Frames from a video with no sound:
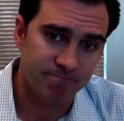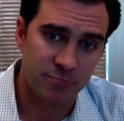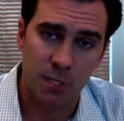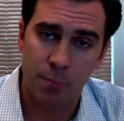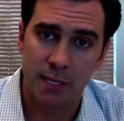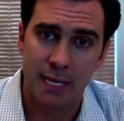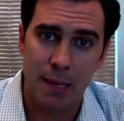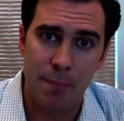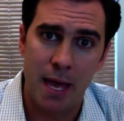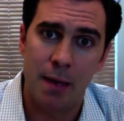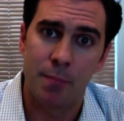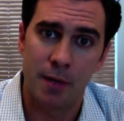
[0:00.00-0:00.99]
somebody came
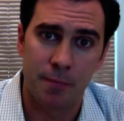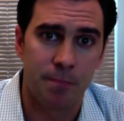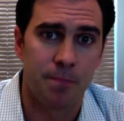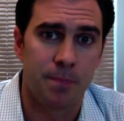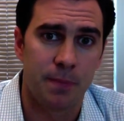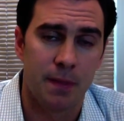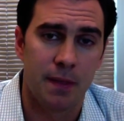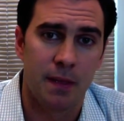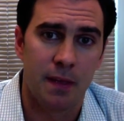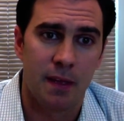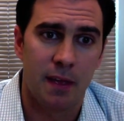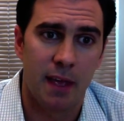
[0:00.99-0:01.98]
at me,
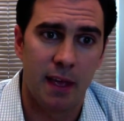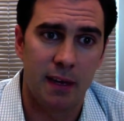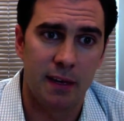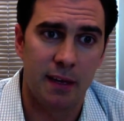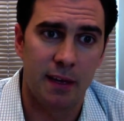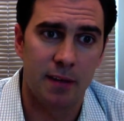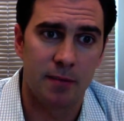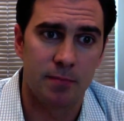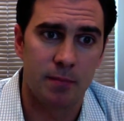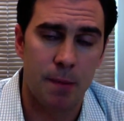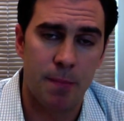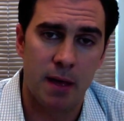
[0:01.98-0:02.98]
and
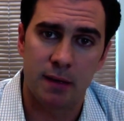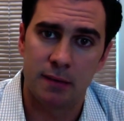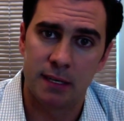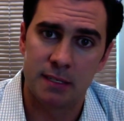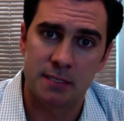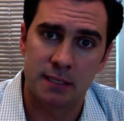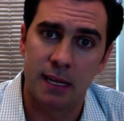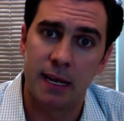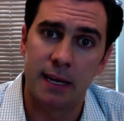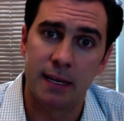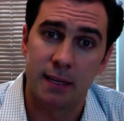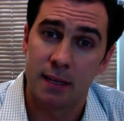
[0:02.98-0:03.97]
I'm not going to let it
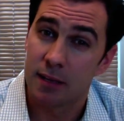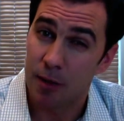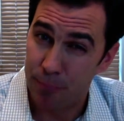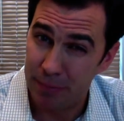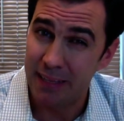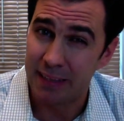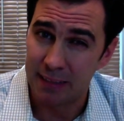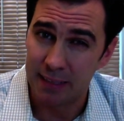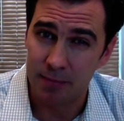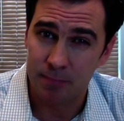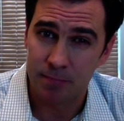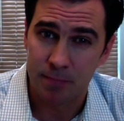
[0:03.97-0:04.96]
slide completely.
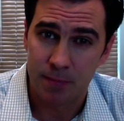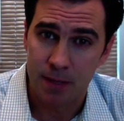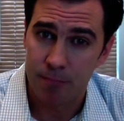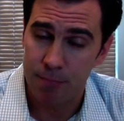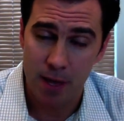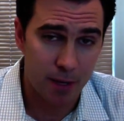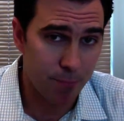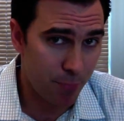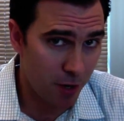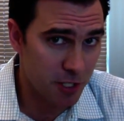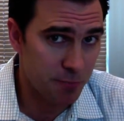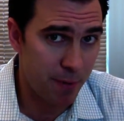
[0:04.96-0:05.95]
I'm not going to
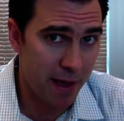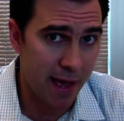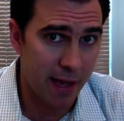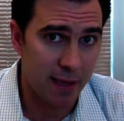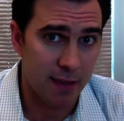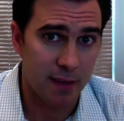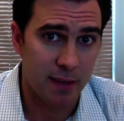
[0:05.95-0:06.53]
punch back,